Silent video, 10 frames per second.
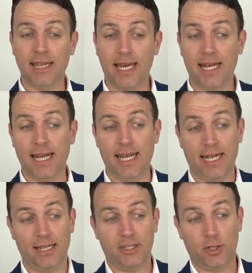then
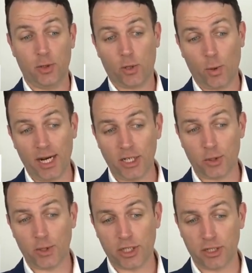the
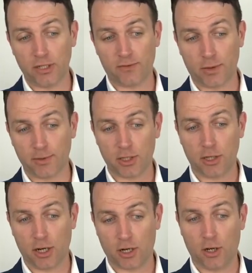required returns from
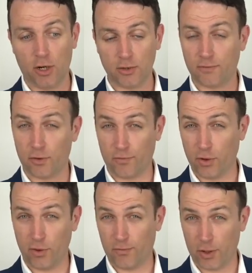stock goes for
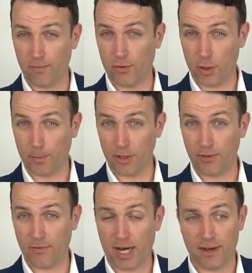four, from
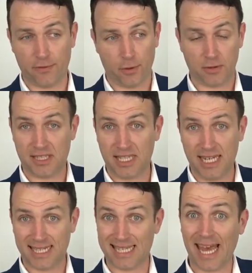4.5 to
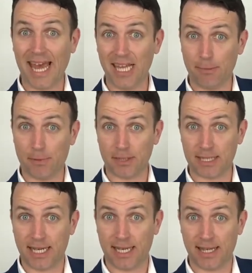6,
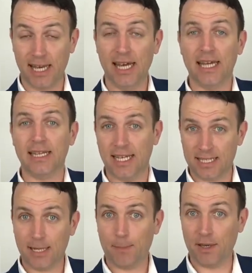8%, the
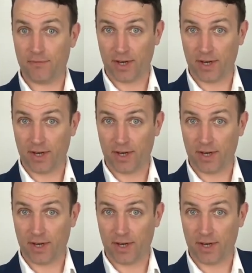S&P